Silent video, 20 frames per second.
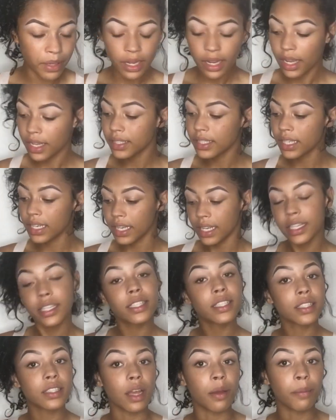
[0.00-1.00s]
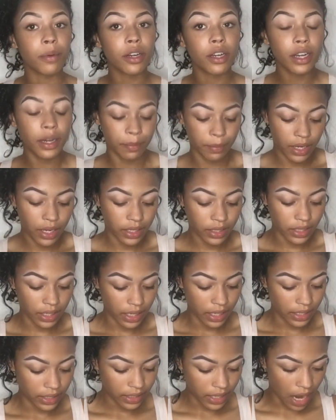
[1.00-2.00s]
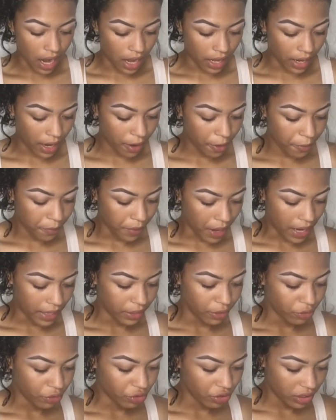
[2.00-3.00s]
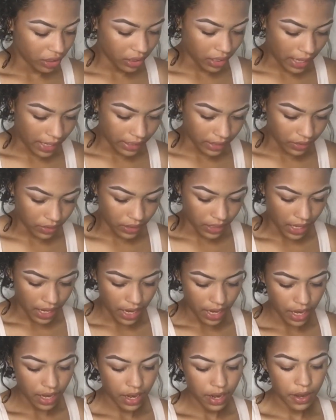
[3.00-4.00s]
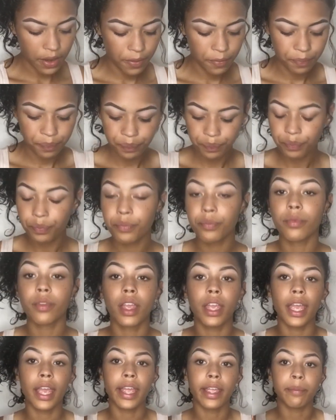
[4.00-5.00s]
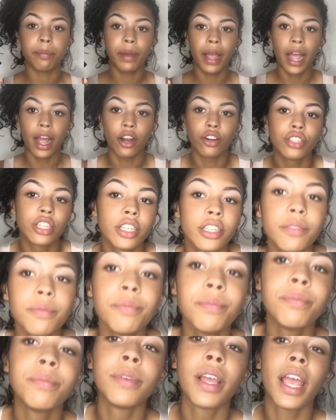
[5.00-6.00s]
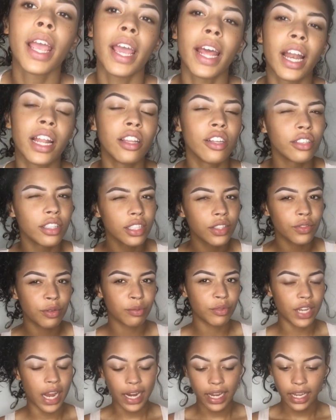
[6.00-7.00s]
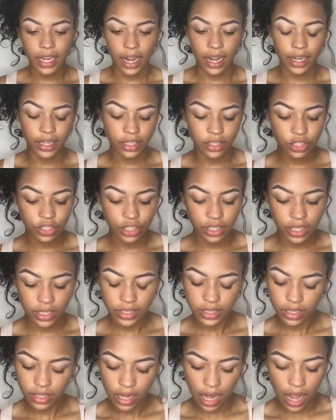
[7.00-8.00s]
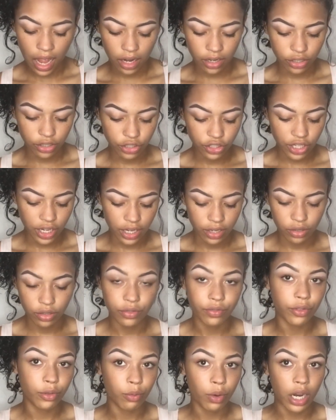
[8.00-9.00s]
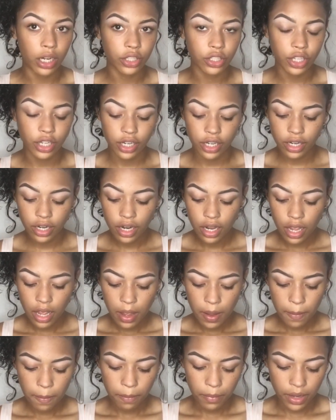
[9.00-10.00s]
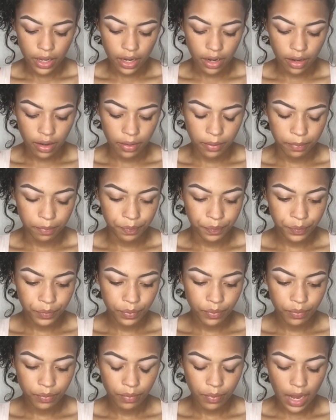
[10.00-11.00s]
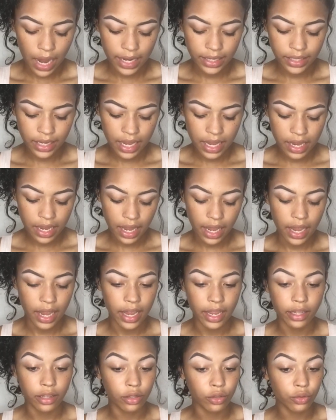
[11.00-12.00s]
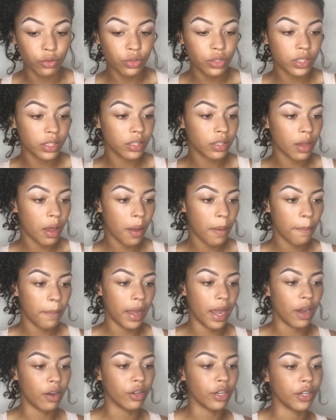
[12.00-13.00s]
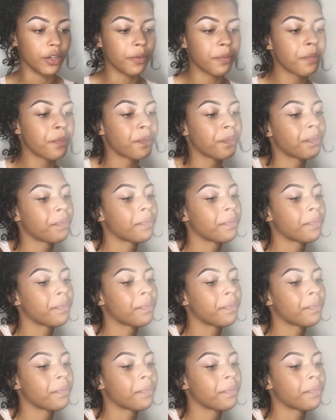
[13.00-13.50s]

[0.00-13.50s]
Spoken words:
because it is summer and because it is hot out, I usually like to take a powder. And I learned this from Jackie Ina. She does it a lot on her channel if you watch her. But I take a loose powder